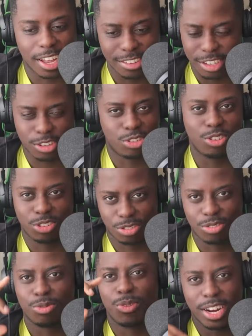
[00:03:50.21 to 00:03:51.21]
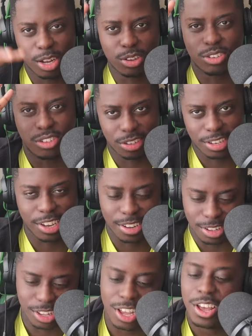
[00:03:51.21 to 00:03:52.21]
I, just right now, it's the
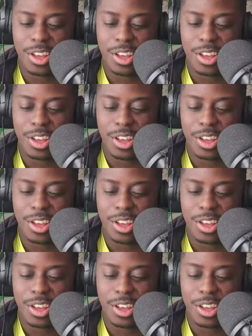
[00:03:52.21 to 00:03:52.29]
second.